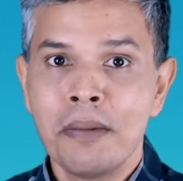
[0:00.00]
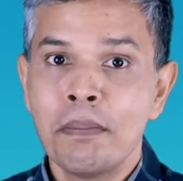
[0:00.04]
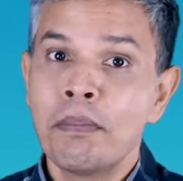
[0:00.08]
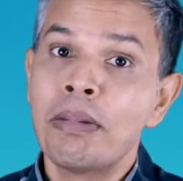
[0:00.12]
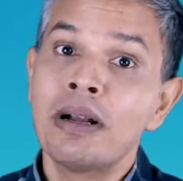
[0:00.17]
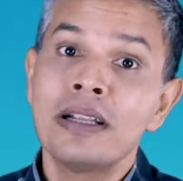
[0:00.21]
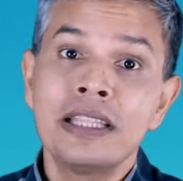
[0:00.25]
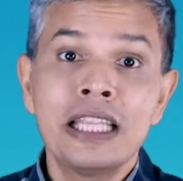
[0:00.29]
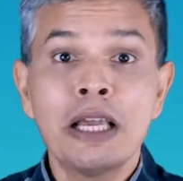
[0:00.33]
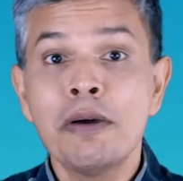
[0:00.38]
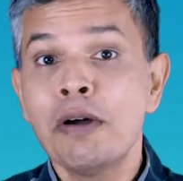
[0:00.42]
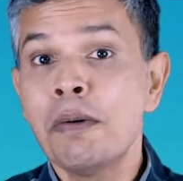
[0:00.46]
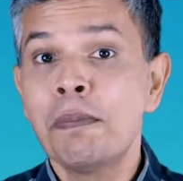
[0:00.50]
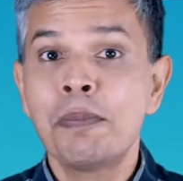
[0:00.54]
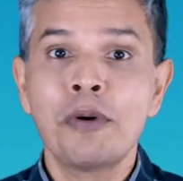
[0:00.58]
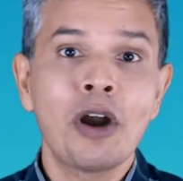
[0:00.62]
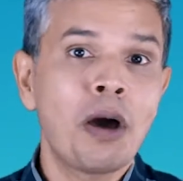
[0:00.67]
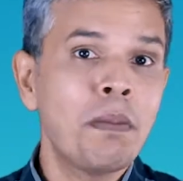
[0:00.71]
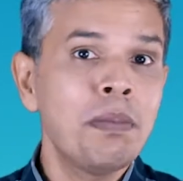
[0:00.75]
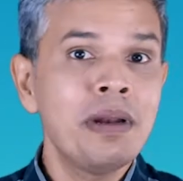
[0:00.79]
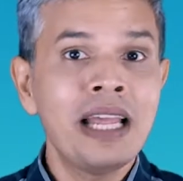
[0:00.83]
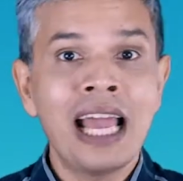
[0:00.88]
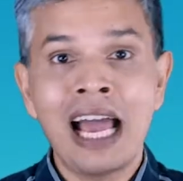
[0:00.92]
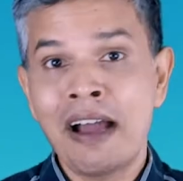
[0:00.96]
but they will
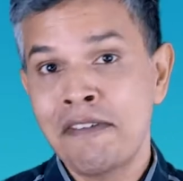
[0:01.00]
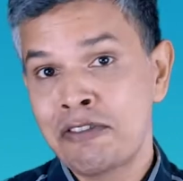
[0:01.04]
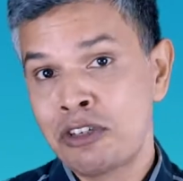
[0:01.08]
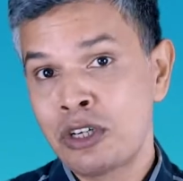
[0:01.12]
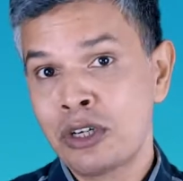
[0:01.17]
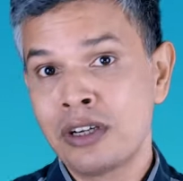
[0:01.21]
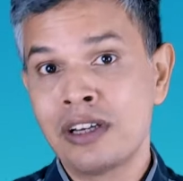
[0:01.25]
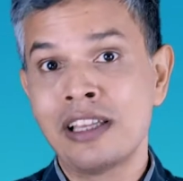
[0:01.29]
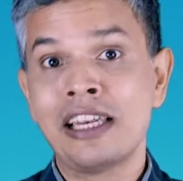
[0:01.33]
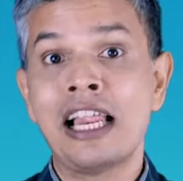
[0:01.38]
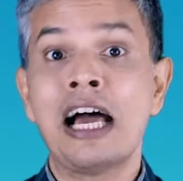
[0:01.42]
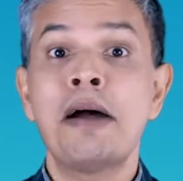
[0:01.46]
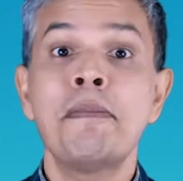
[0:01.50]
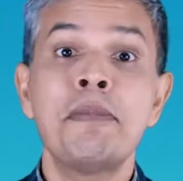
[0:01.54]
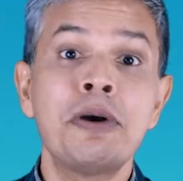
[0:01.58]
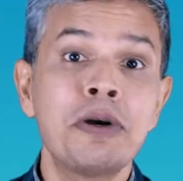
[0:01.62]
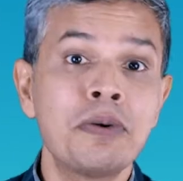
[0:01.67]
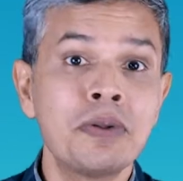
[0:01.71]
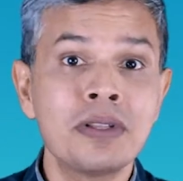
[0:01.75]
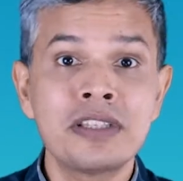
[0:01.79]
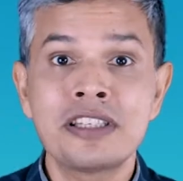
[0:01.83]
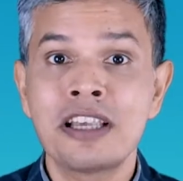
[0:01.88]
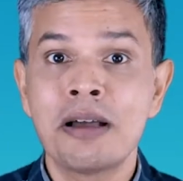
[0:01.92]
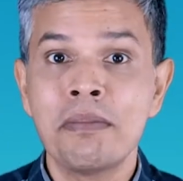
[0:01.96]
probably have to
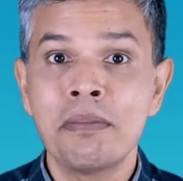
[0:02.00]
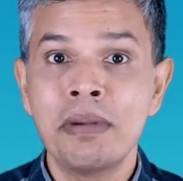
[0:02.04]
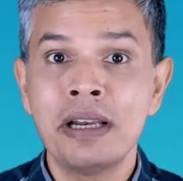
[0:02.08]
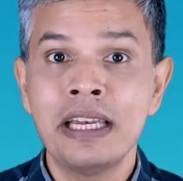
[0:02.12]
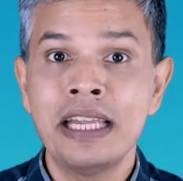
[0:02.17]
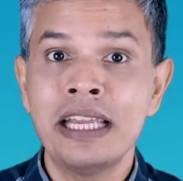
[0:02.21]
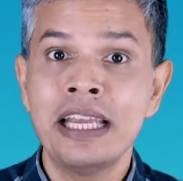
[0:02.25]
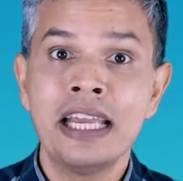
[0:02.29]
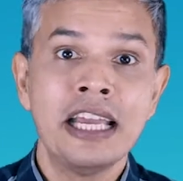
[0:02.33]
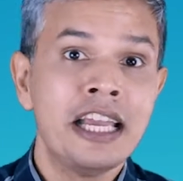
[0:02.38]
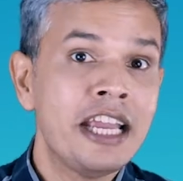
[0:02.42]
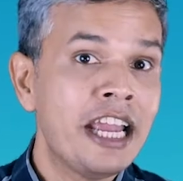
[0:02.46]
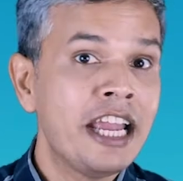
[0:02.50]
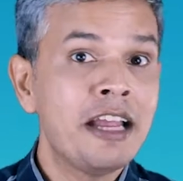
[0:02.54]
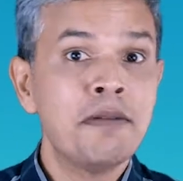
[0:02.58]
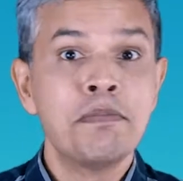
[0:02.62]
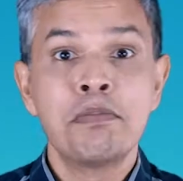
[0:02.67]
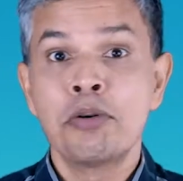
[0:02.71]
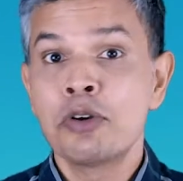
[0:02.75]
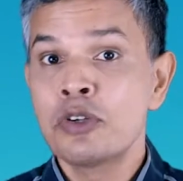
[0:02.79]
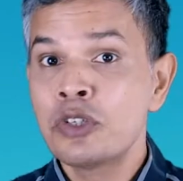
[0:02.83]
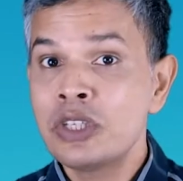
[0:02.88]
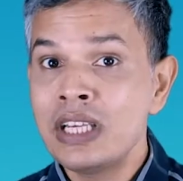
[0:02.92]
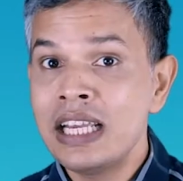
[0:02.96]
collaborate with somebody in
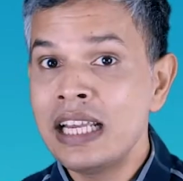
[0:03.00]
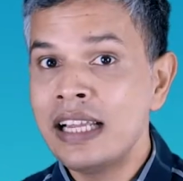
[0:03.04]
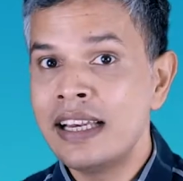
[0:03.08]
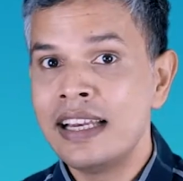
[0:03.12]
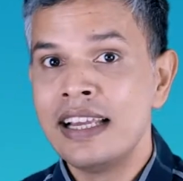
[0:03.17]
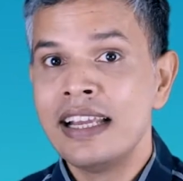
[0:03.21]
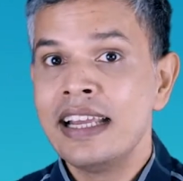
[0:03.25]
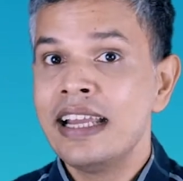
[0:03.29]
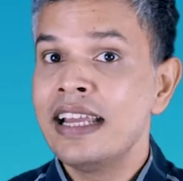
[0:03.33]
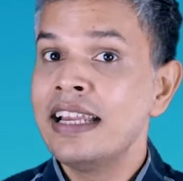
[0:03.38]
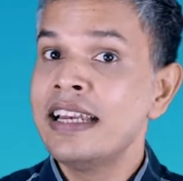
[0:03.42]
Brazil,